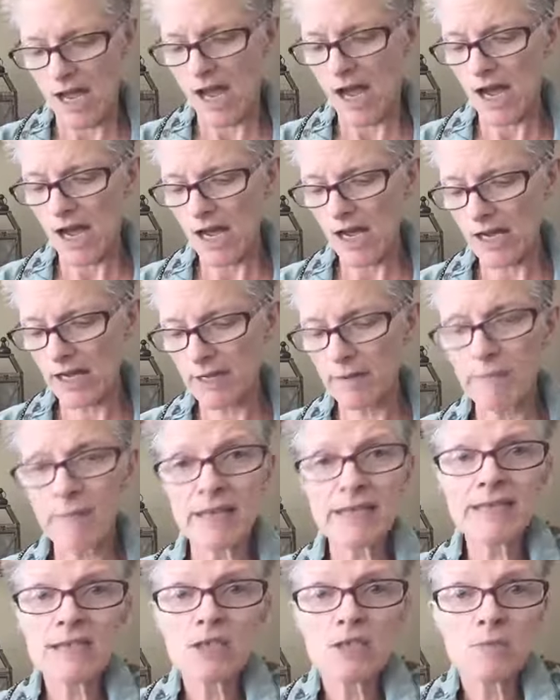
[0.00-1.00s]

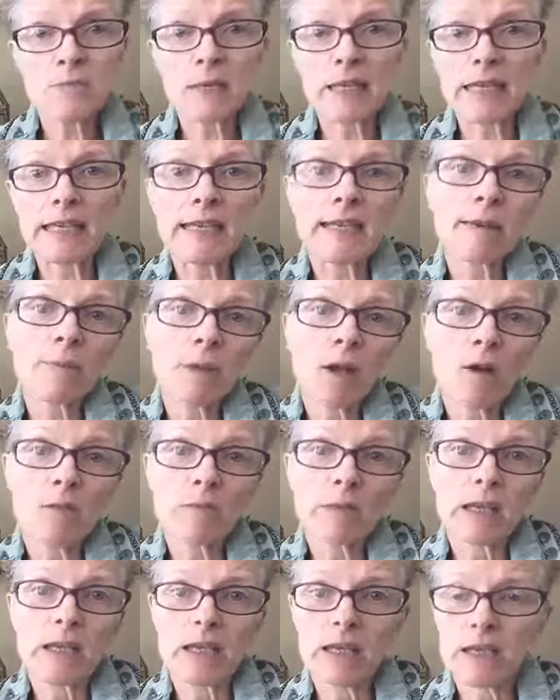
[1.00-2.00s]
message me, email
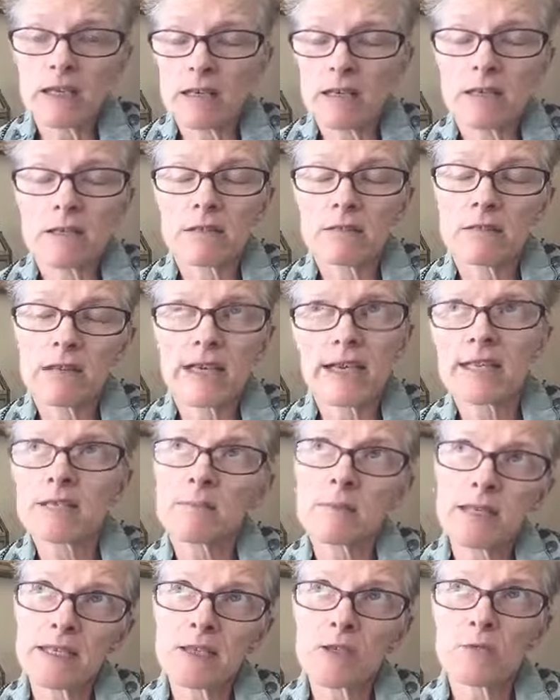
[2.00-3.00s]
me, I guess
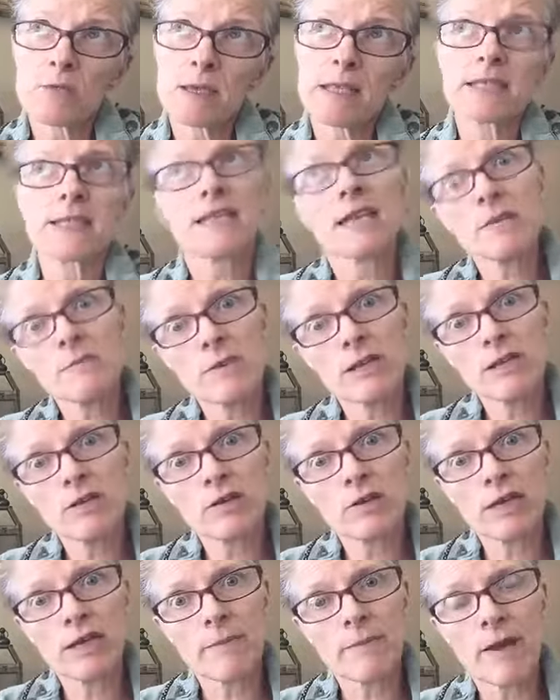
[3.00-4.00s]
message me and send me your
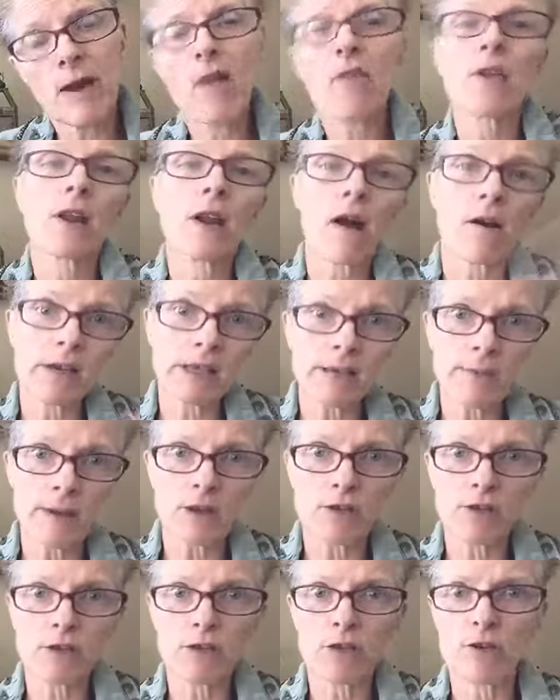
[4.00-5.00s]
email, then I'll
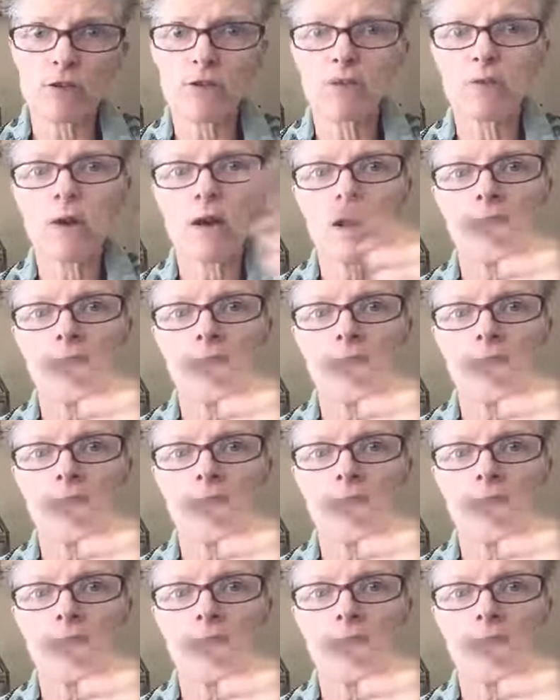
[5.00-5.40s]
email you